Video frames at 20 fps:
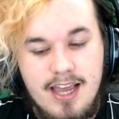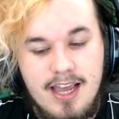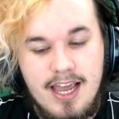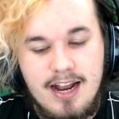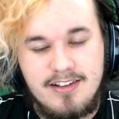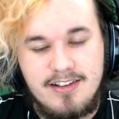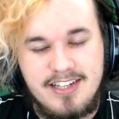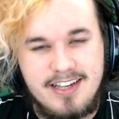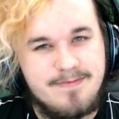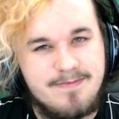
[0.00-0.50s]

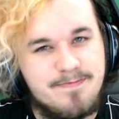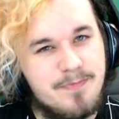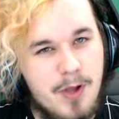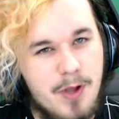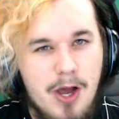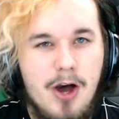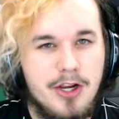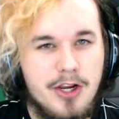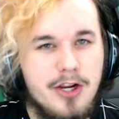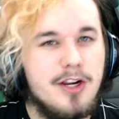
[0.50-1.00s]
And I was like,
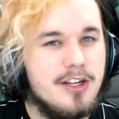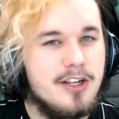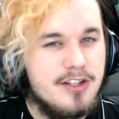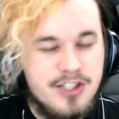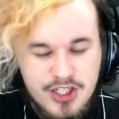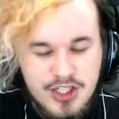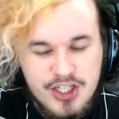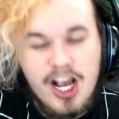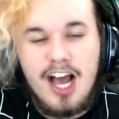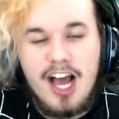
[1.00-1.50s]
oh, you're
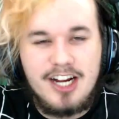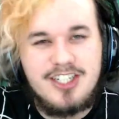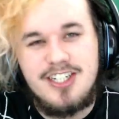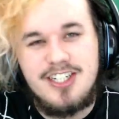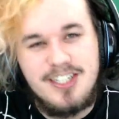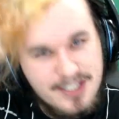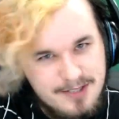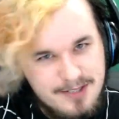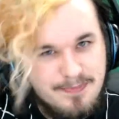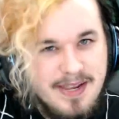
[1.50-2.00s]
shocked.
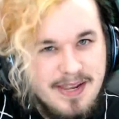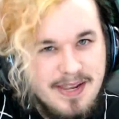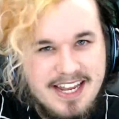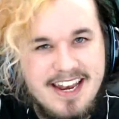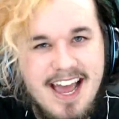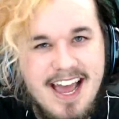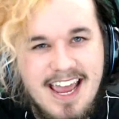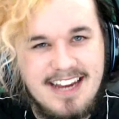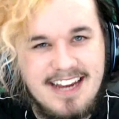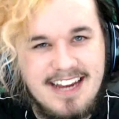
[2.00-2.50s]
You're just
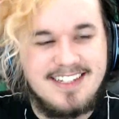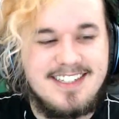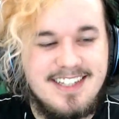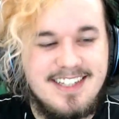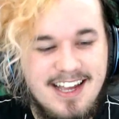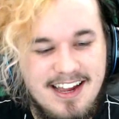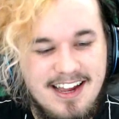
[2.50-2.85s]
being nice.